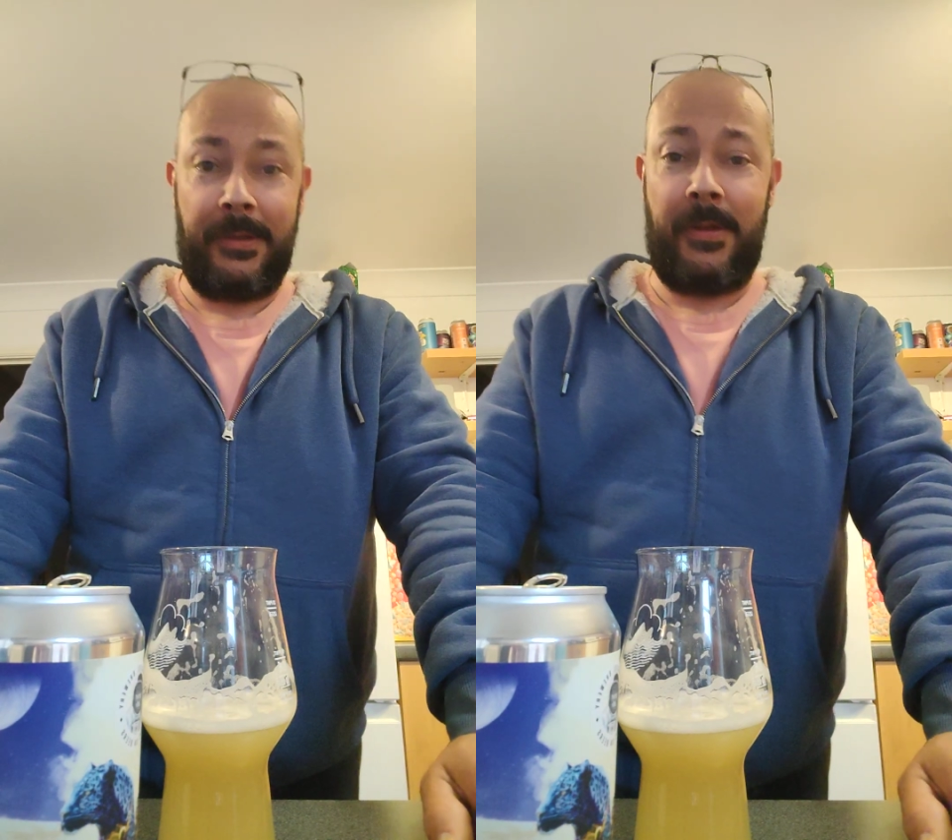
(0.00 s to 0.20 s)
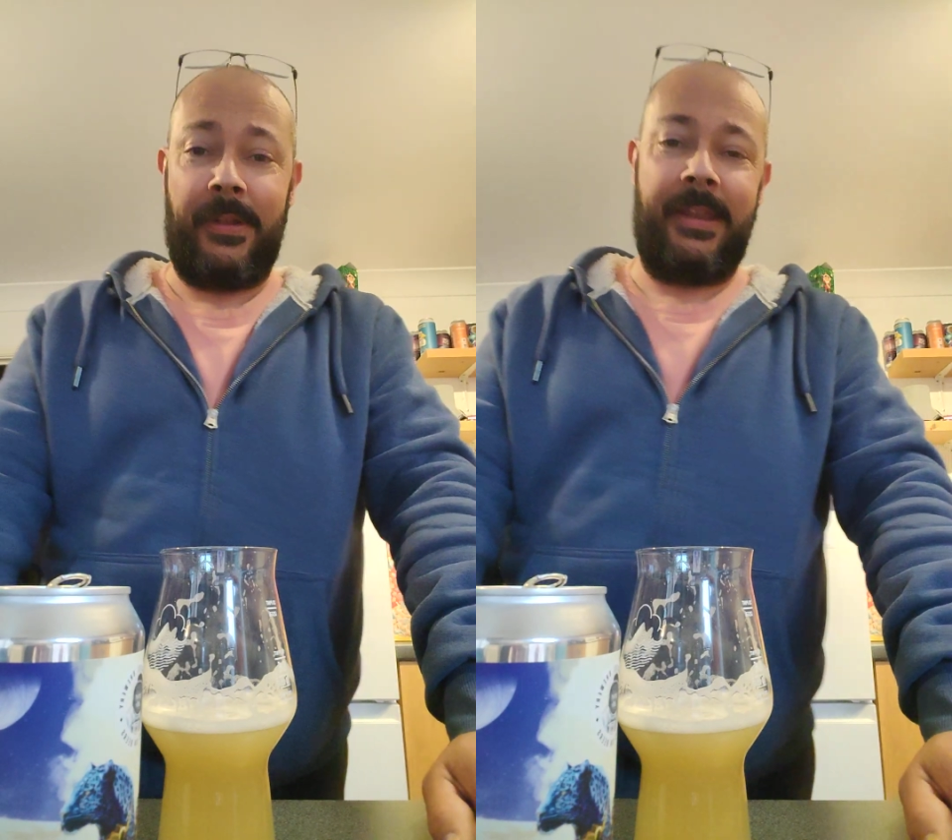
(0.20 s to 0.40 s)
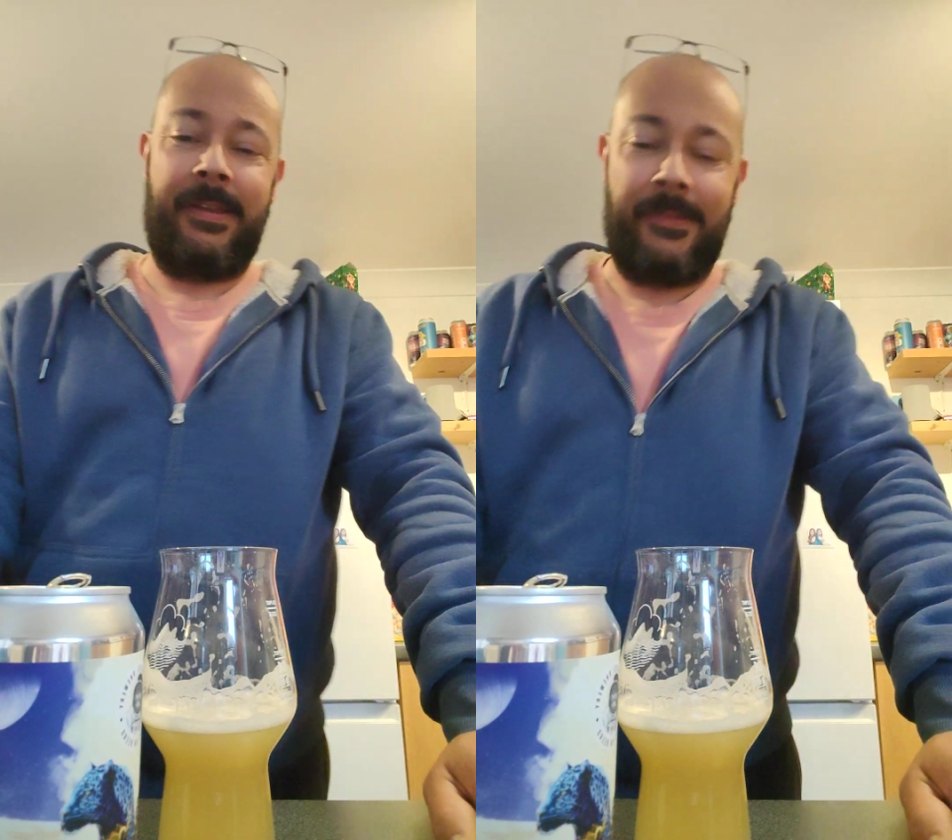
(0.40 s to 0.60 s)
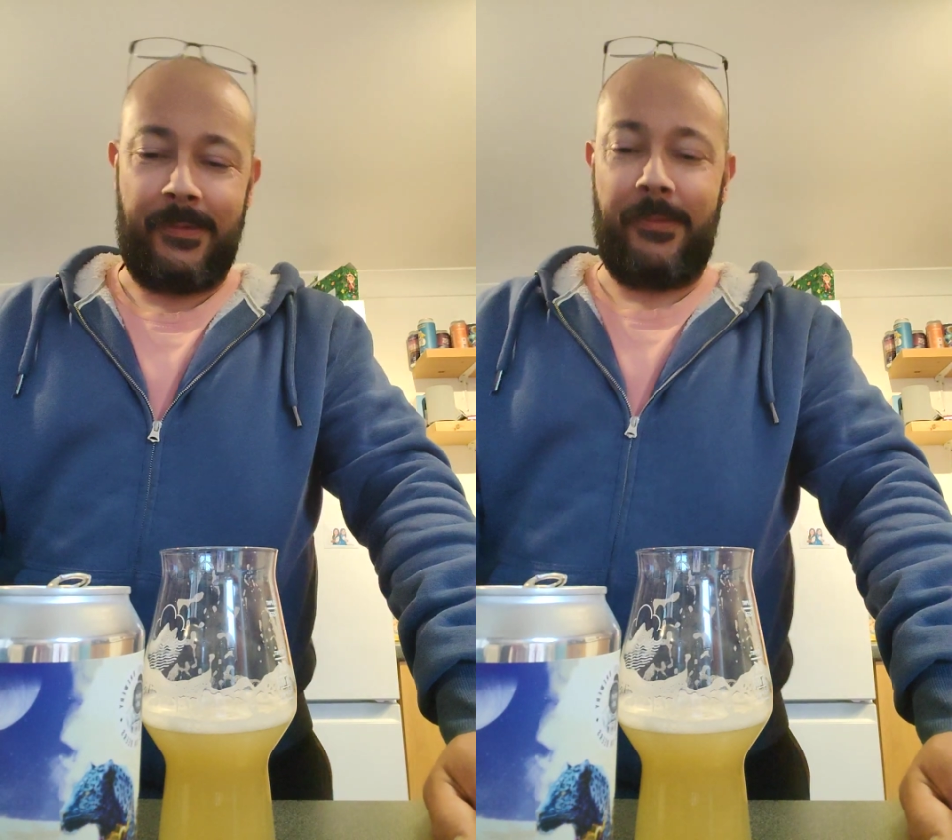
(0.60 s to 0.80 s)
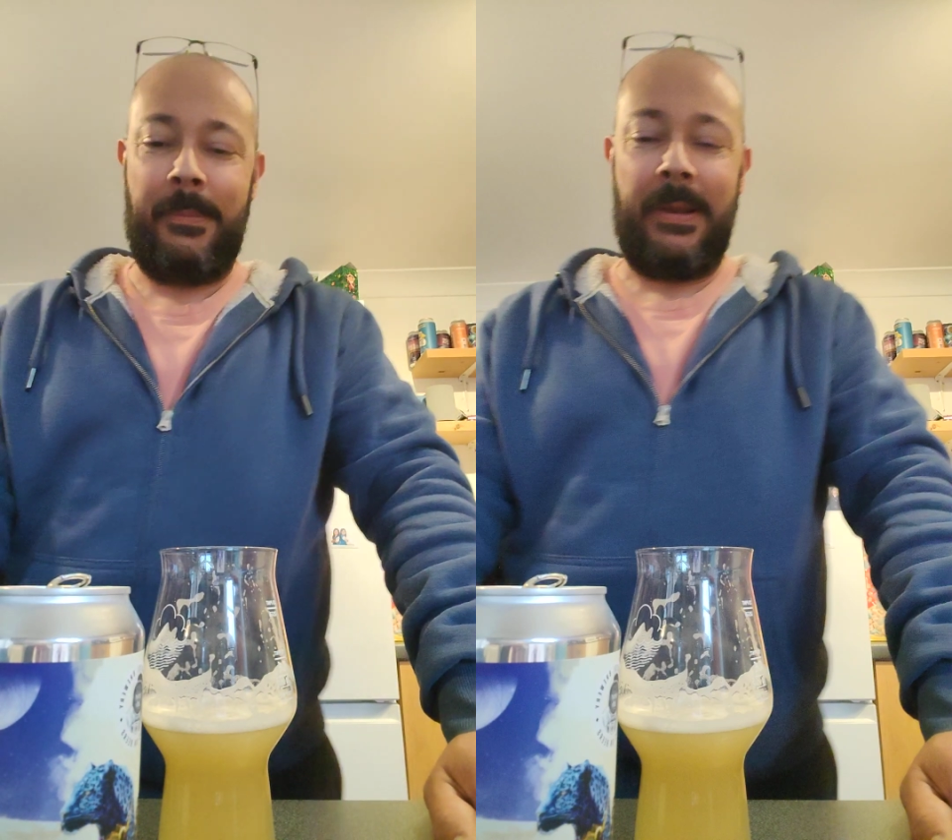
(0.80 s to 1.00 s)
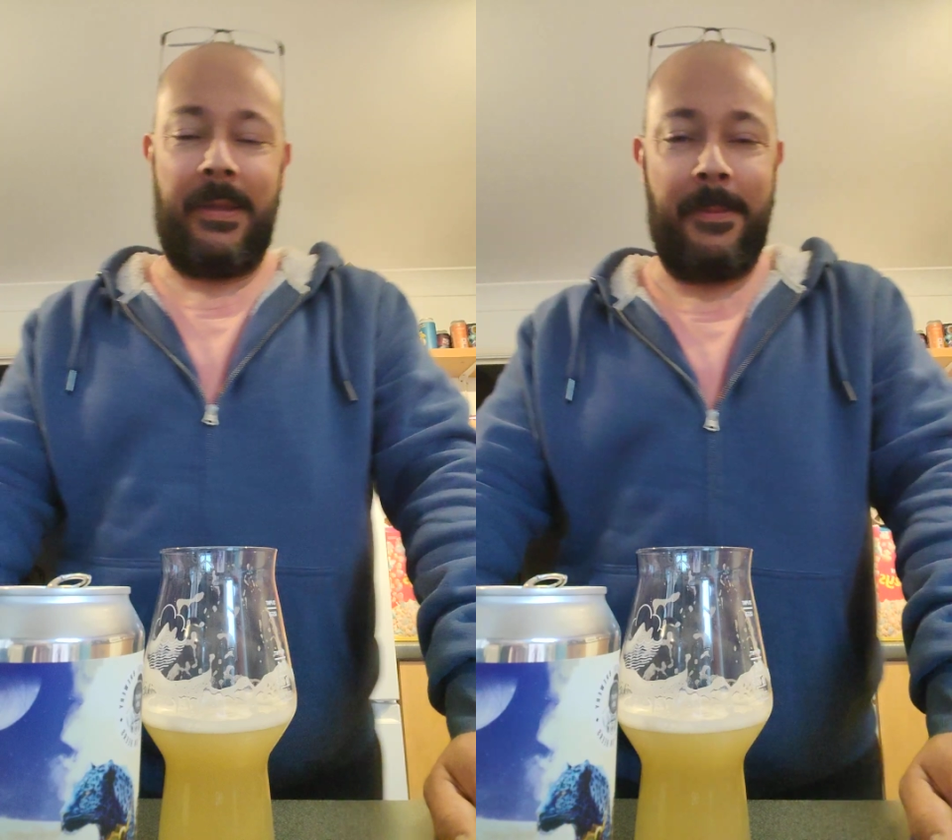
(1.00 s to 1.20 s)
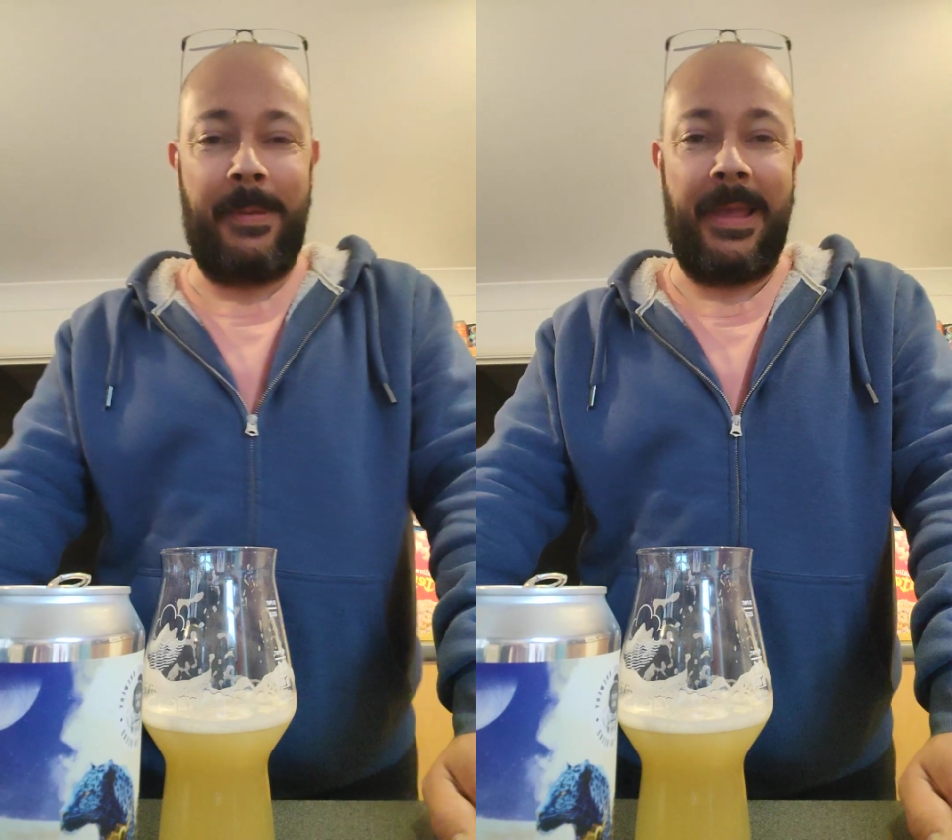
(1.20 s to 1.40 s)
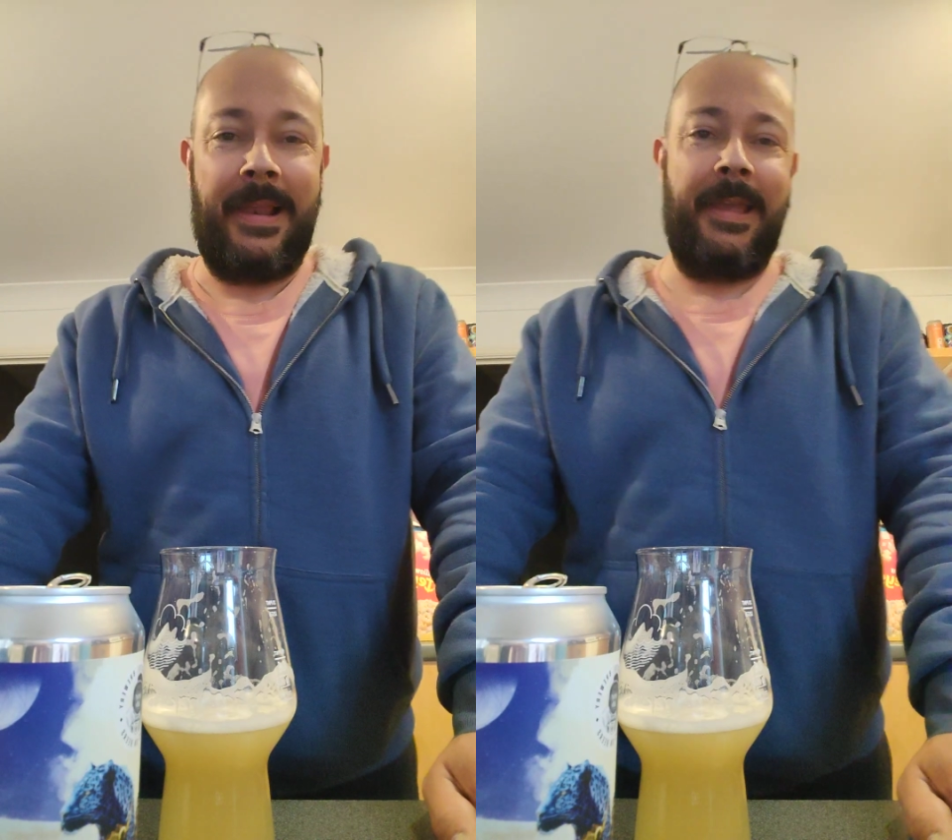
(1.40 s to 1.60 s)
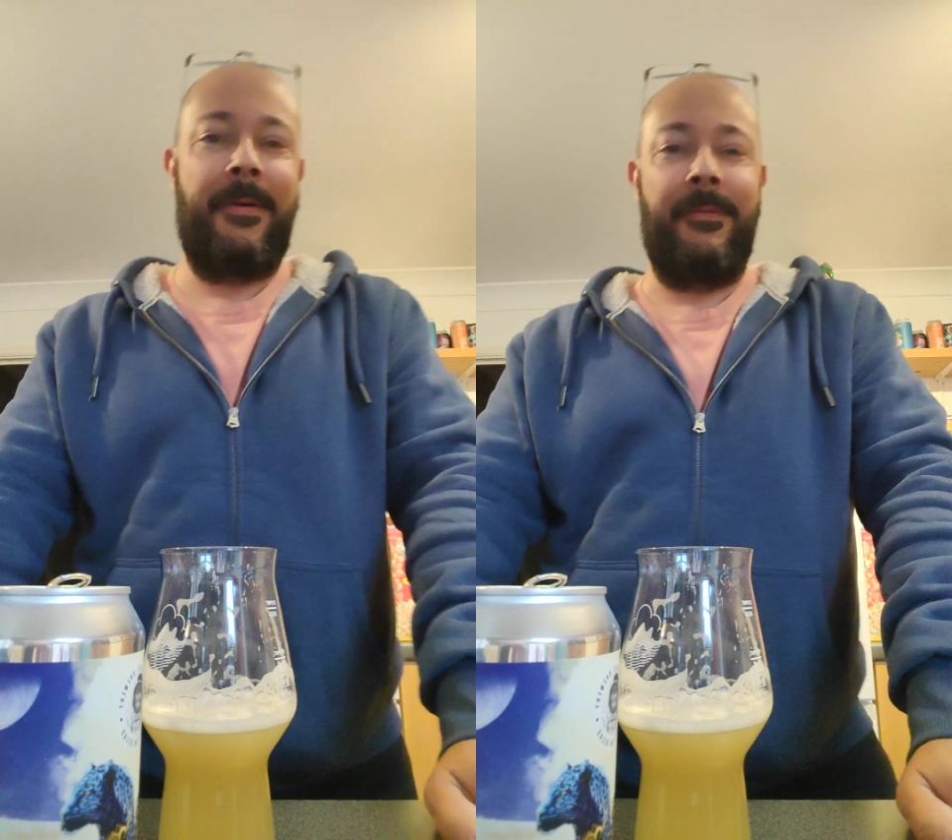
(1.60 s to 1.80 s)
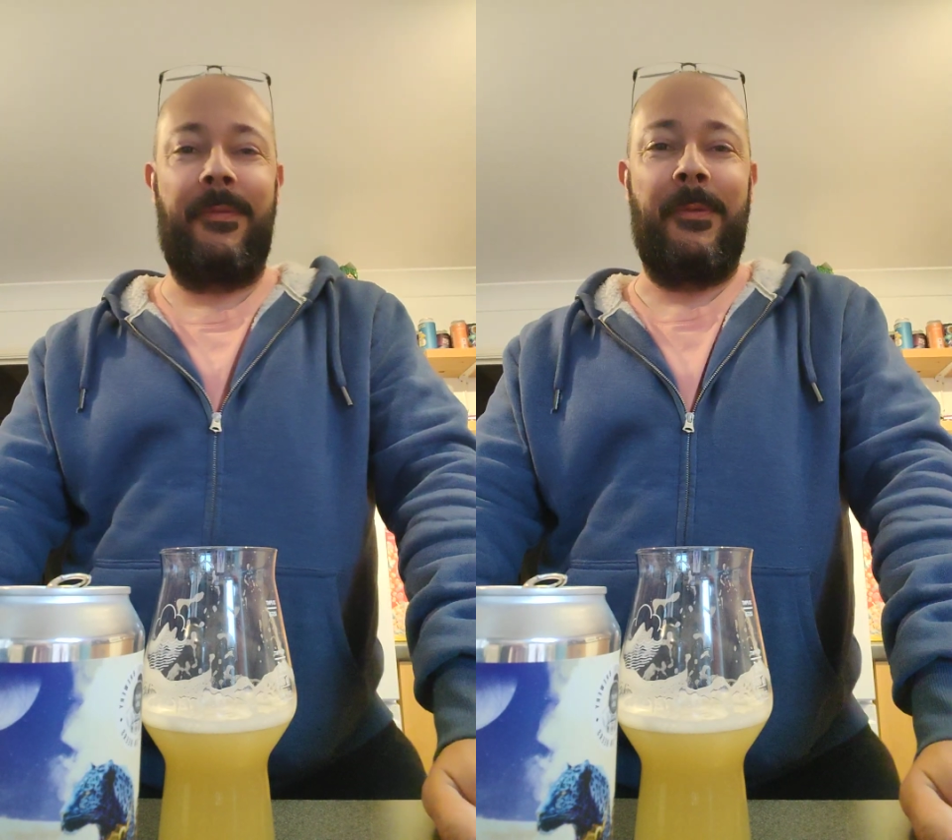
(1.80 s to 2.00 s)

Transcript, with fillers: God, that doesn't smell like a pale ale at